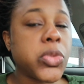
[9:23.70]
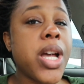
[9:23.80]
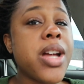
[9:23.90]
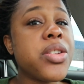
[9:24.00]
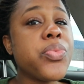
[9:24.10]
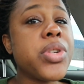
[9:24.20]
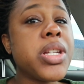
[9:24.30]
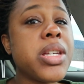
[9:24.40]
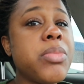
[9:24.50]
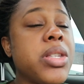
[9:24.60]
I had to run
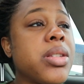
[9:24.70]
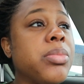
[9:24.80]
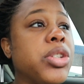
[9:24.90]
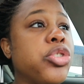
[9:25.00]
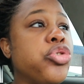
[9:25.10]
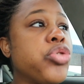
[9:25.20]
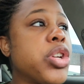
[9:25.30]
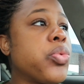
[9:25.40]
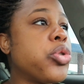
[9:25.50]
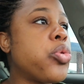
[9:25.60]
and get me something to
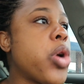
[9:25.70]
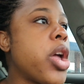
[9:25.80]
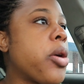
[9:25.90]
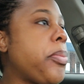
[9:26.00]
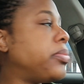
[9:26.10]
drink real quick.